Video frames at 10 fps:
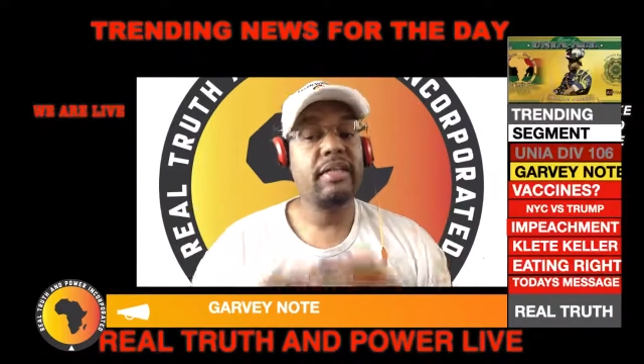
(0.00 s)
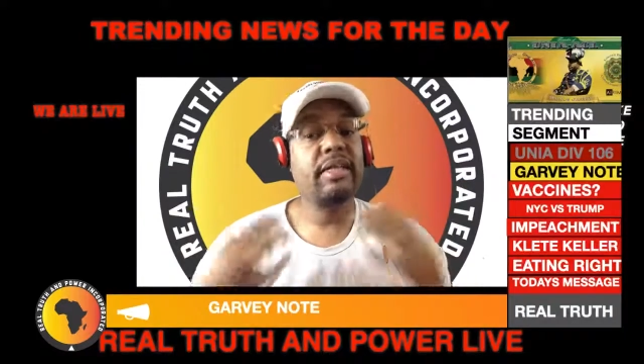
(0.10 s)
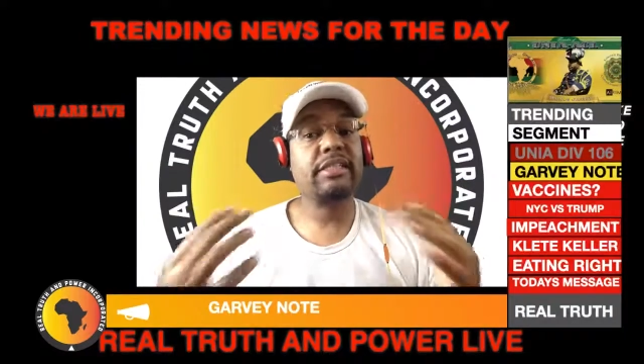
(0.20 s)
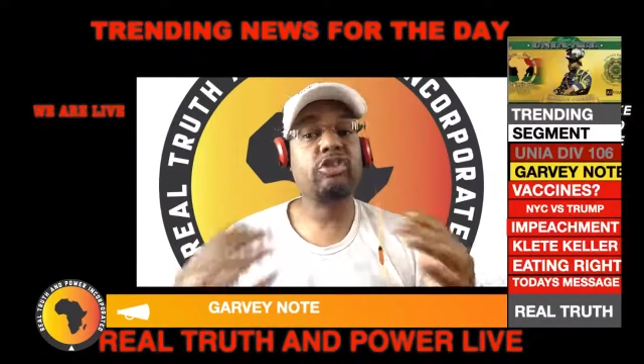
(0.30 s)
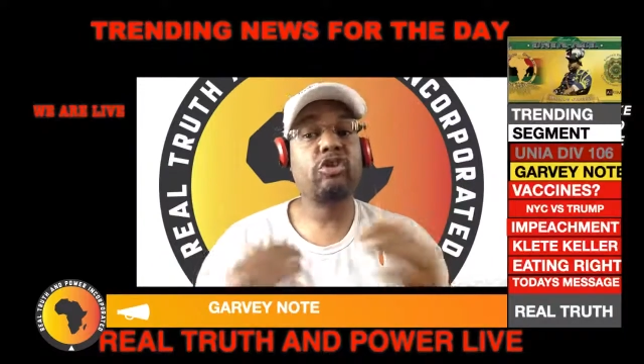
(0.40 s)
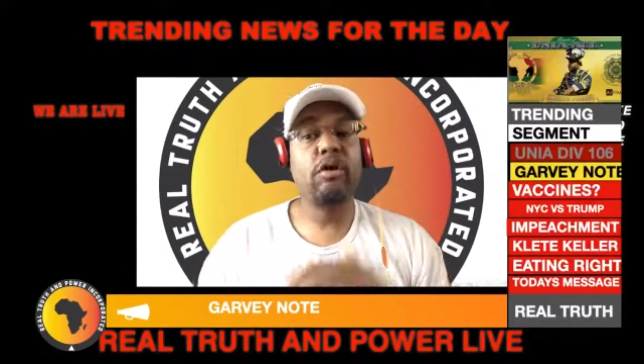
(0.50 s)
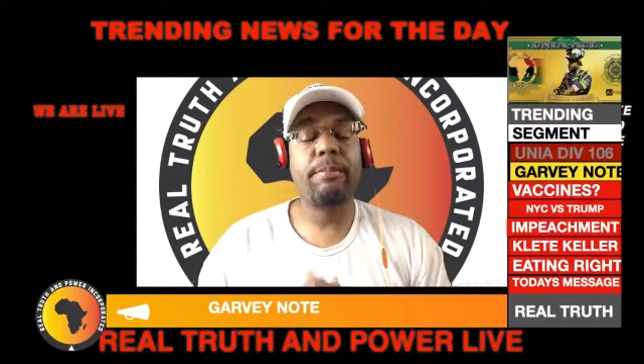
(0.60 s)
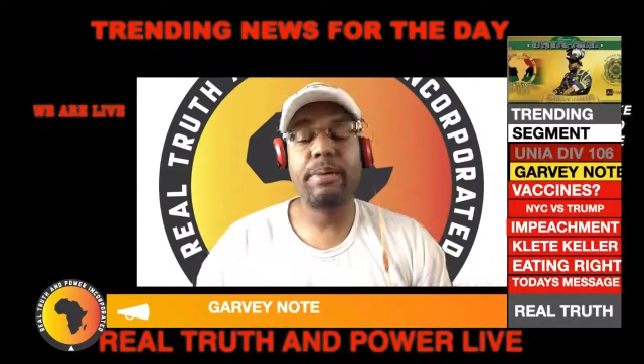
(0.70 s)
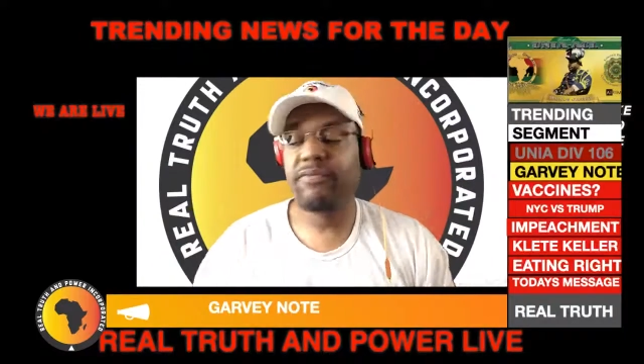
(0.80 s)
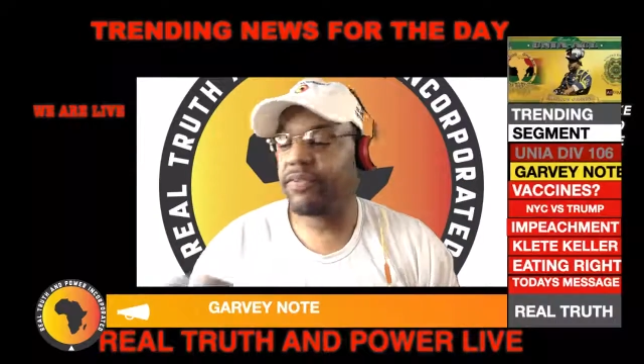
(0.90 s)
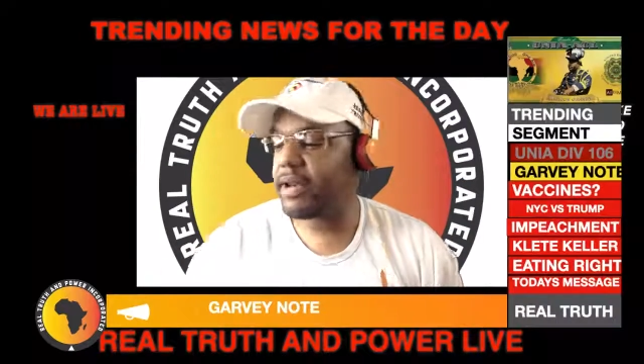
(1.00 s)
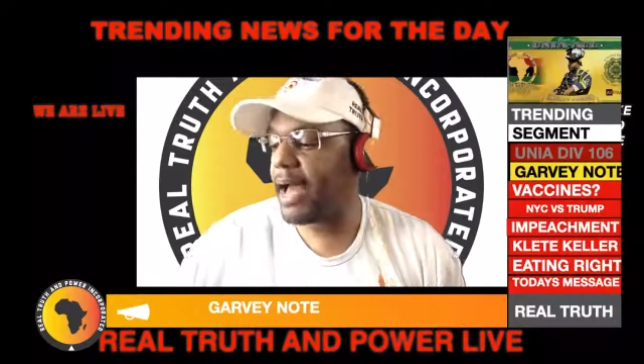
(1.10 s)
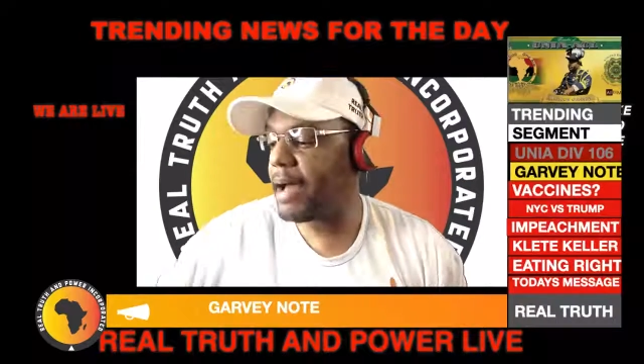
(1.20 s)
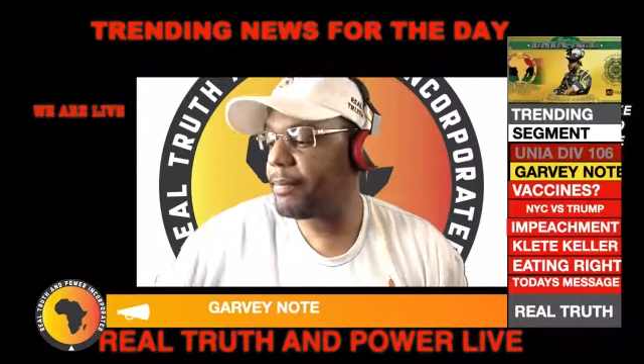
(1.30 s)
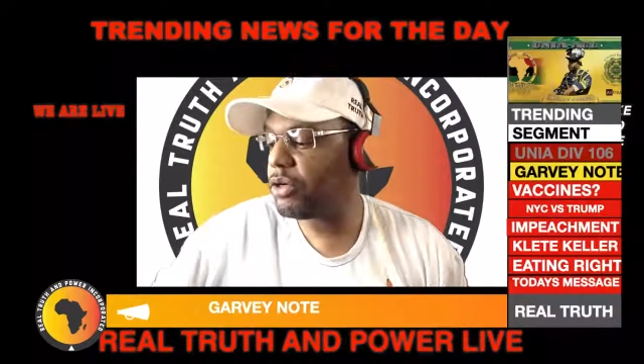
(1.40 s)
This is going to be
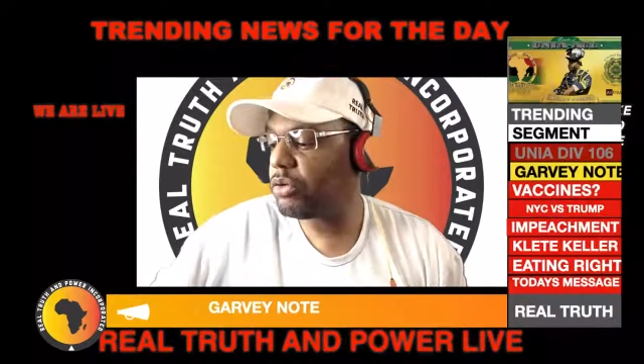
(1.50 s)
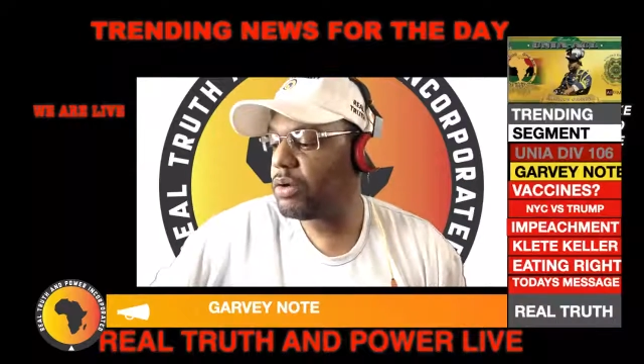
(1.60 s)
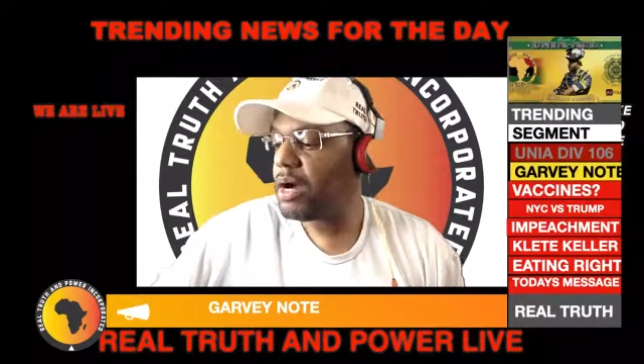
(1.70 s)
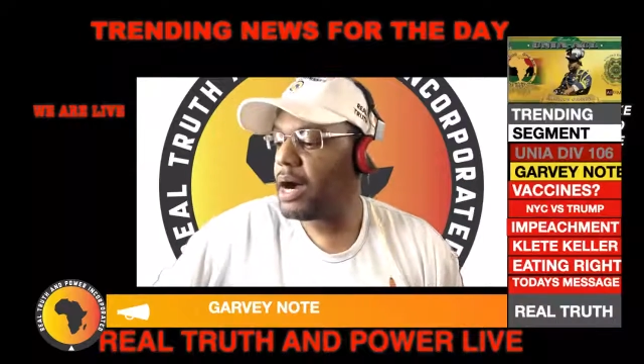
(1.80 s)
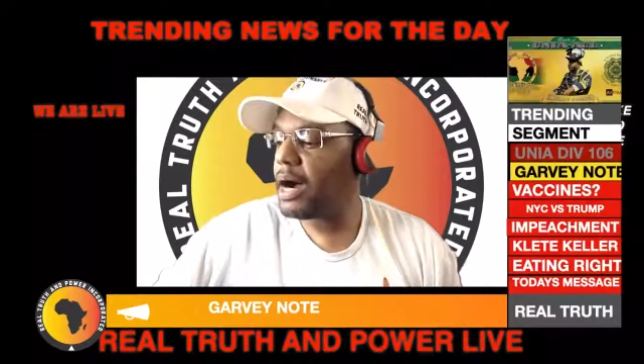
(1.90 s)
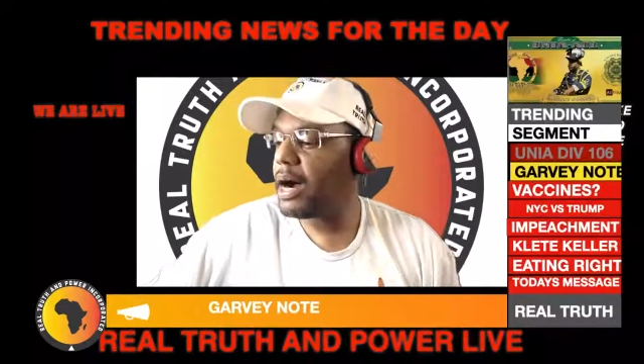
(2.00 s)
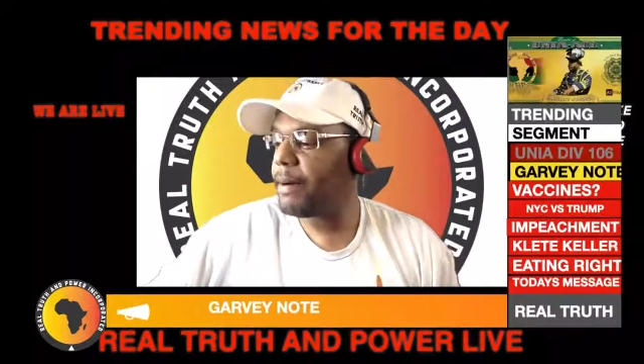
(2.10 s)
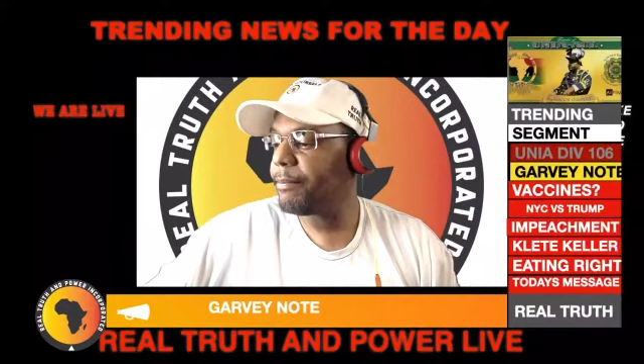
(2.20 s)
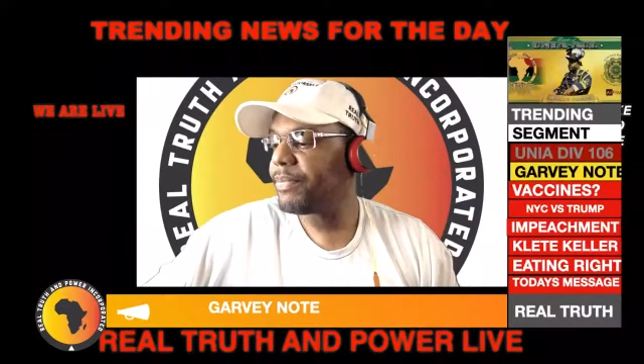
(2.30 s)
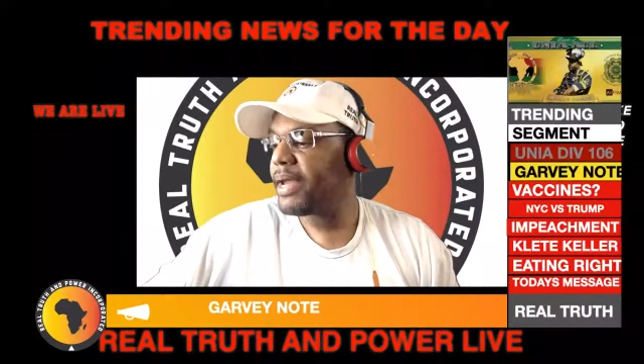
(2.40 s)
phenomenal. I